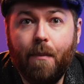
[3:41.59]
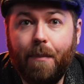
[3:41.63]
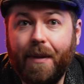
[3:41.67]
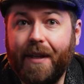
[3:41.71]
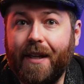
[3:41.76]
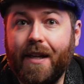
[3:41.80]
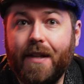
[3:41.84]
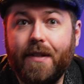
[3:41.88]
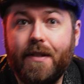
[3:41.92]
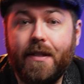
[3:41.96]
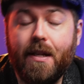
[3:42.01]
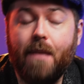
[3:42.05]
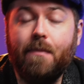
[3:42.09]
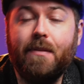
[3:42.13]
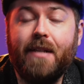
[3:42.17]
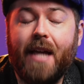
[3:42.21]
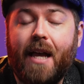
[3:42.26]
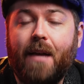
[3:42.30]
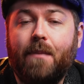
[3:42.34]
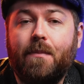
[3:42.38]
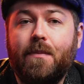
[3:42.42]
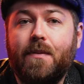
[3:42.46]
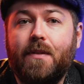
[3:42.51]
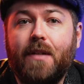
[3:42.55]
Because
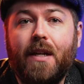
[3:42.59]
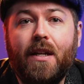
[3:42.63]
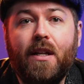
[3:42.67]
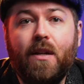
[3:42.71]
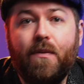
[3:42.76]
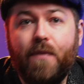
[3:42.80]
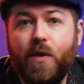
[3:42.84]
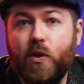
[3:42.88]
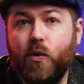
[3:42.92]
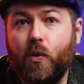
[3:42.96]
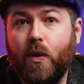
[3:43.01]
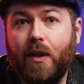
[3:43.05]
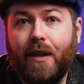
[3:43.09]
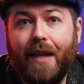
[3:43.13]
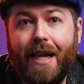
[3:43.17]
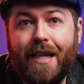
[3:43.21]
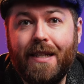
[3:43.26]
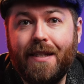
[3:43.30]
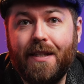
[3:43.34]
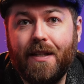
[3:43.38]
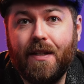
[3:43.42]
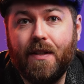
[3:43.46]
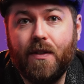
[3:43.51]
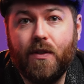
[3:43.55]
sometimes individual
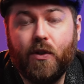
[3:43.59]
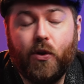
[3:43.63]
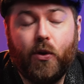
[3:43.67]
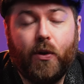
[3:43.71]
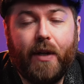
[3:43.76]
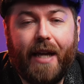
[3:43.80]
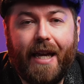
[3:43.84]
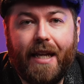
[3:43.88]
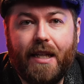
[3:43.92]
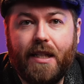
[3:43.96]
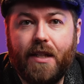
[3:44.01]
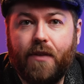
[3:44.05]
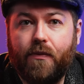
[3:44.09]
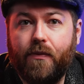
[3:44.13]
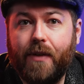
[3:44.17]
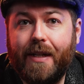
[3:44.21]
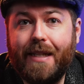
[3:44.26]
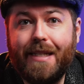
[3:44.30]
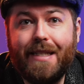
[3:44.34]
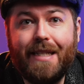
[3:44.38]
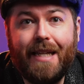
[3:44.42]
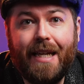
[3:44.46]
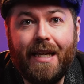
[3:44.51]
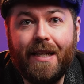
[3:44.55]
lenses create
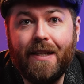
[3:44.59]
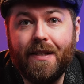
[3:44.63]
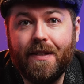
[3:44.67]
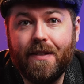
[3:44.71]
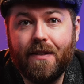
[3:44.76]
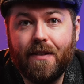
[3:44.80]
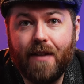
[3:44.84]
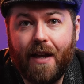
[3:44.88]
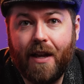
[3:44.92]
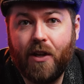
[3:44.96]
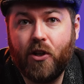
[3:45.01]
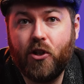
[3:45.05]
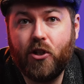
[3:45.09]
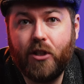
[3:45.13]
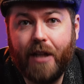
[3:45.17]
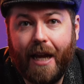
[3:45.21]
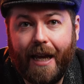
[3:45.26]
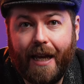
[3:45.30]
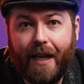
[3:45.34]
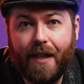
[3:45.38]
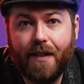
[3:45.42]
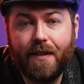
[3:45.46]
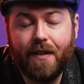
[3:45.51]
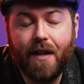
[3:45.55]
different tints and
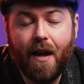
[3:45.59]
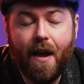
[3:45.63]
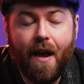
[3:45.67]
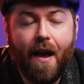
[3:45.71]
shades.